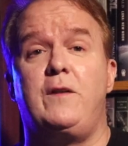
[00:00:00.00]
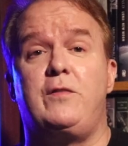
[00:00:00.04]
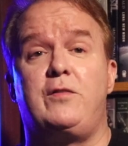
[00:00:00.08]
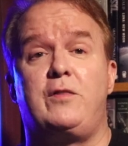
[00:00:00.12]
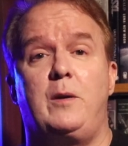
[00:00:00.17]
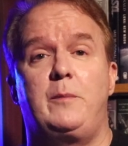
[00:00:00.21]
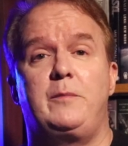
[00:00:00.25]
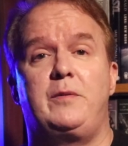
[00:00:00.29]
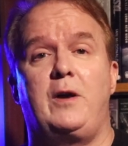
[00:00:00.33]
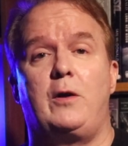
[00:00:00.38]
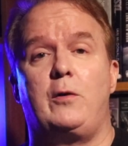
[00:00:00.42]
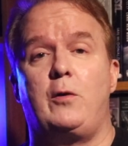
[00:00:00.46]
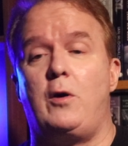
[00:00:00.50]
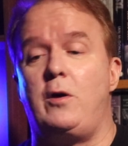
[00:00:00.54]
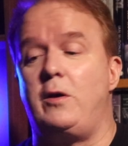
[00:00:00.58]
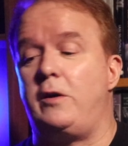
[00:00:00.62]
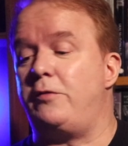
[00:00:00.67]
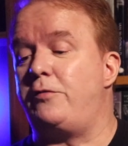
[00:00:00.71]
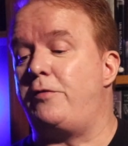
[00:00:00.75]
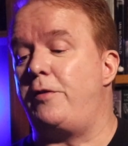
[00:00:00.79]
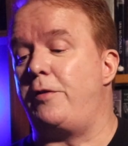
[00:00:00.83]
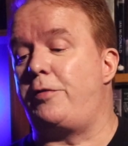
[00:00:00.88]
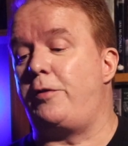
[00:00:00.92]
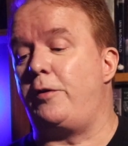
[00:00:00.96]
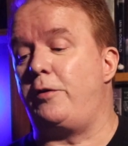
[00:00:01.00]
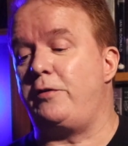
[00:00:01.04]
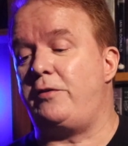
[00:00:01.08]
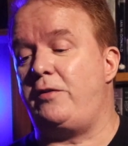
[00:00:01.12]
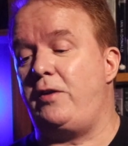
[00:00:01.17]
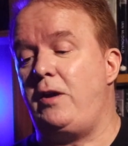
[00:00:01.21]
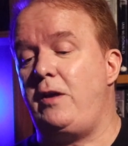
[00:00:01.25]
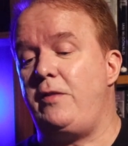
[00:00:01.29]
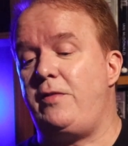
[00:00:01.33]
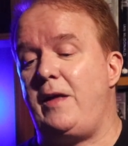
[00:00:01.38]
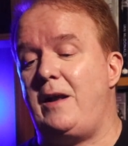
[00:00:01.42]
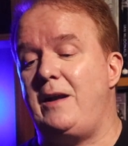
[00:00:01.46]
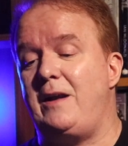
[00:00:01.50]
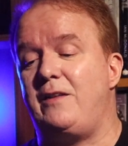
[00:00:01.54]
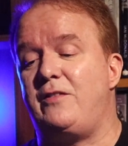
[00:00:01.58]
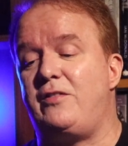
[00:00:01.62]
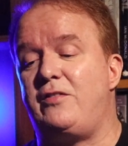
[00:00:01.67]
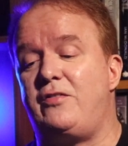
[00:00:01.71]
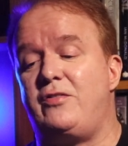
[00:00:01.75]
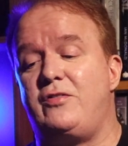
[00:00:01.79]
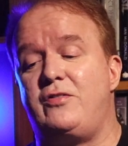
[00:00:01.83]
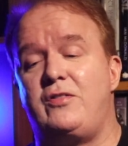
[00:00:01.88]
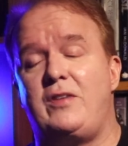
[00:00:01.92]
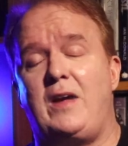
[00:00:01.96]
This comes out August the thirteenth, and it
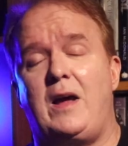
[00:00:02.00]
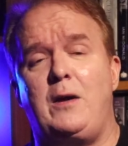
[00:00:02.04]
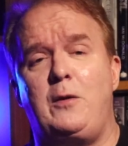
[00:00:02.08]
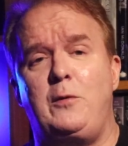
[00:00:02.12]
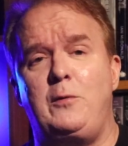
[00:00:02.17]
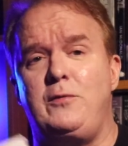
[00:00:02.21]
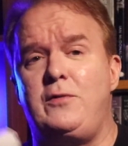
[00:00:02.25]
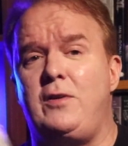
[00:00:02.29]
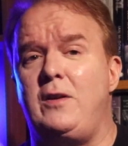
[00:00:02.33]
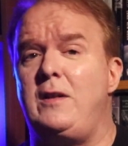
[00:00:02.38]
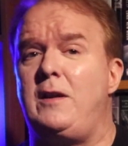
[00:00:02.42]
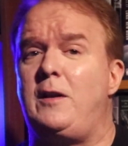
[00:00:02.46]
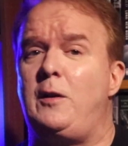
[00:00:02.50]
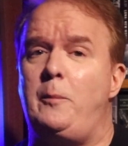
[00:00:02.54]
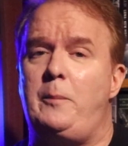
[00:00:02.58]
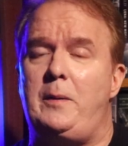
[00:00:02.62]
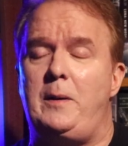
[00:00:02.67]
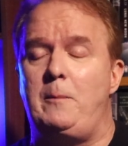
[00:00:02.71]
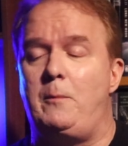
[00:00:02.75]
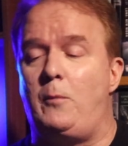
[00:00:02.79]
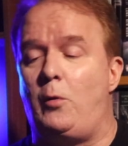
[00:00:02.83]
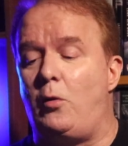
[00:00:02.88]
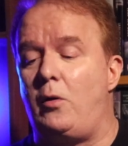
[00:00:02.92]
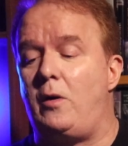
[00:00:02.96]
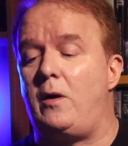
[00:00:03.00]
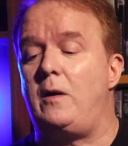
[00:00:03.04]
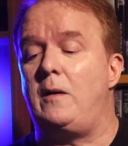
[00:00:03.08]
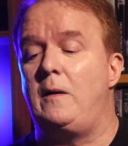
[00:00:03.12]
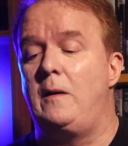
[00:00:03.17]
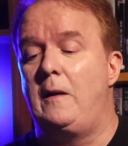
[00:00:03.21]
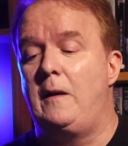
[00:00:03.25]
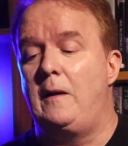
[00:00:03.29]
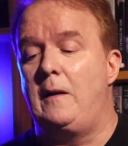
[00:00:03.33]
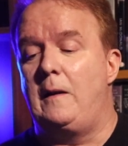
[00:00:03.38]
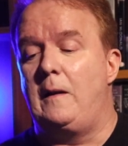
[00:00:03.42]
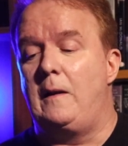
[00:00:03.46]
sounds a little bit more